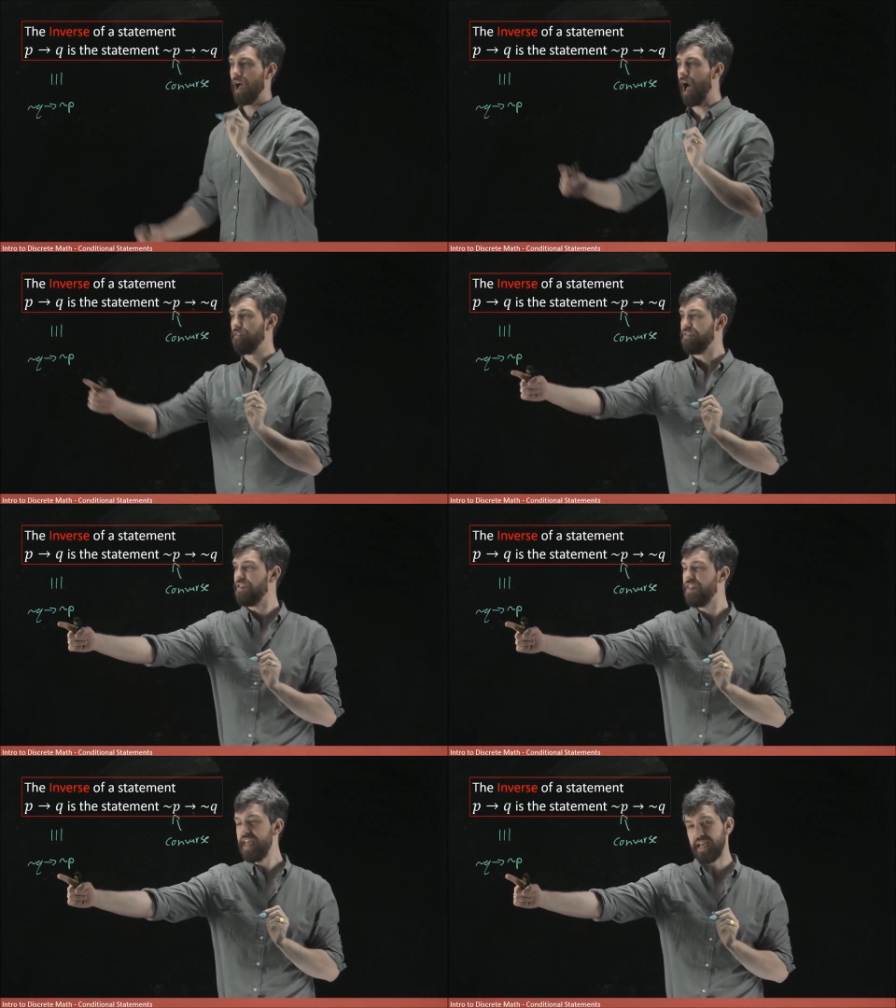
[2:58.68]

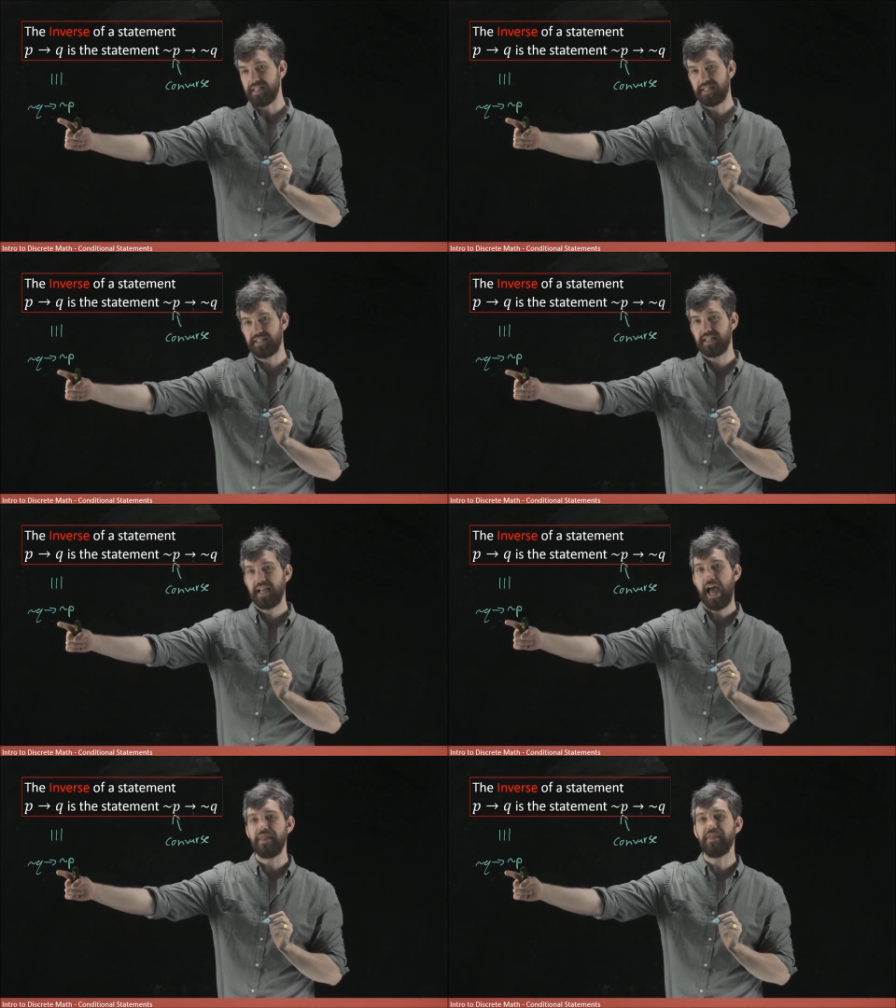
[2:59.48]
of this,
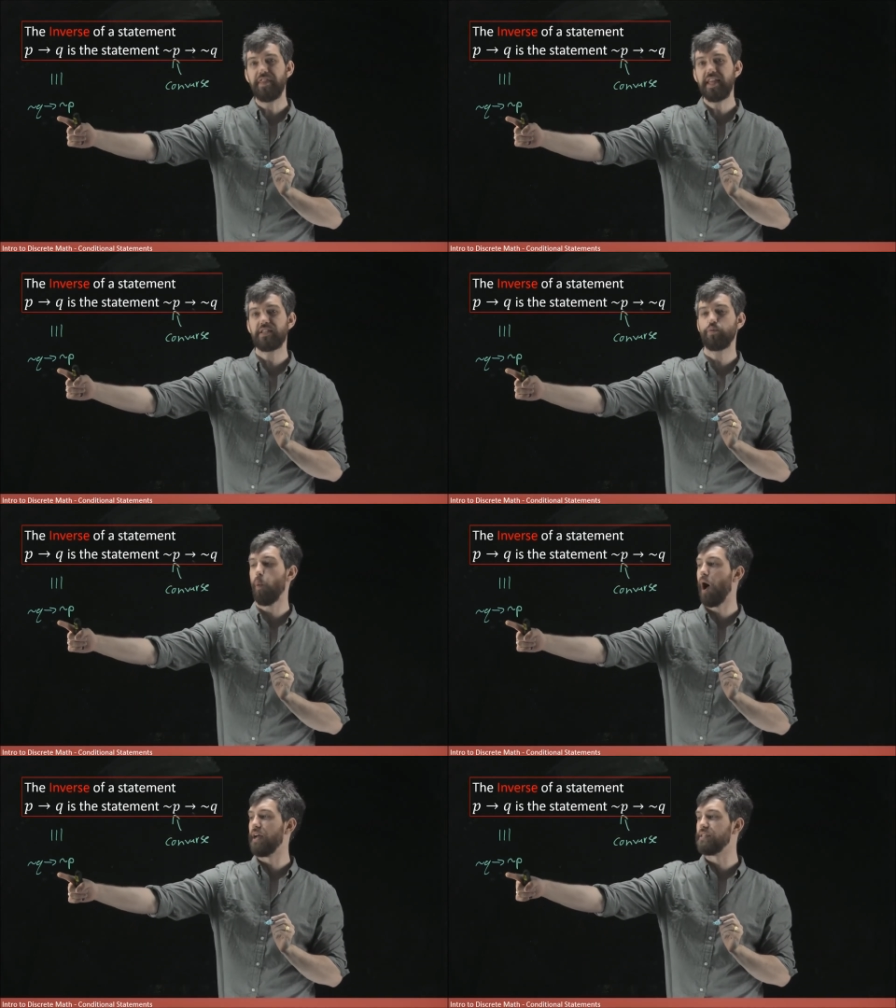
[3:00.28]
and this
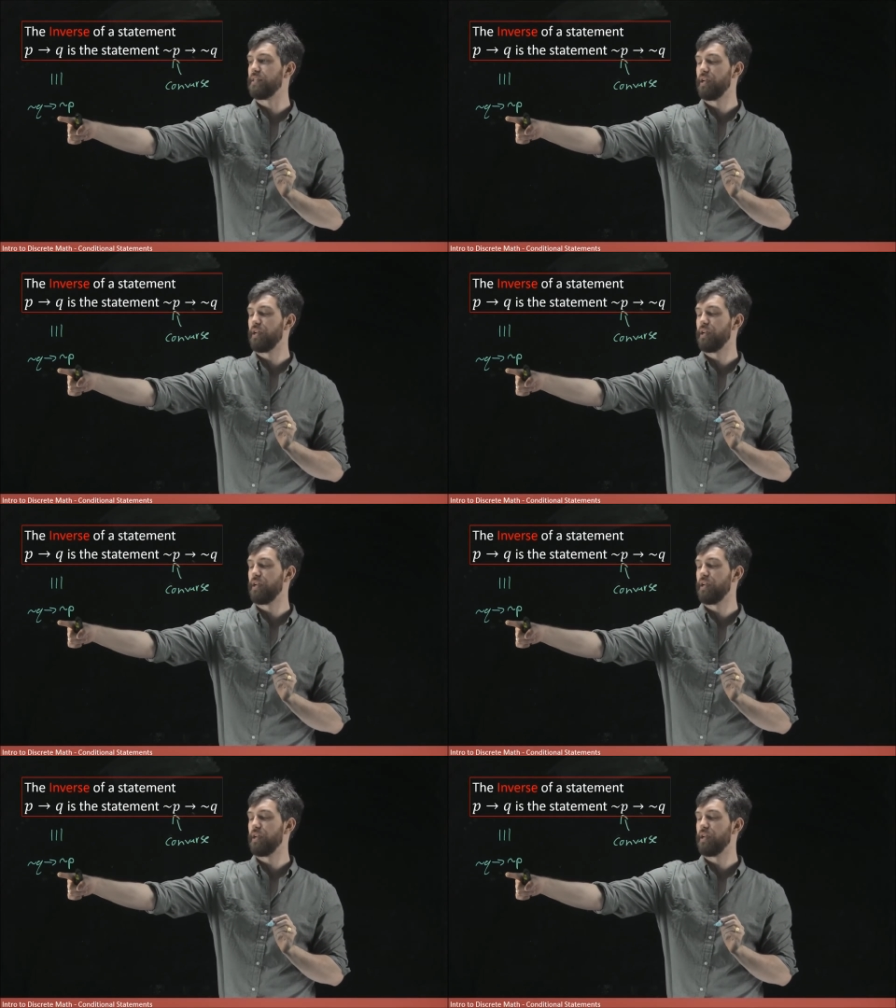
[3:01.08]
was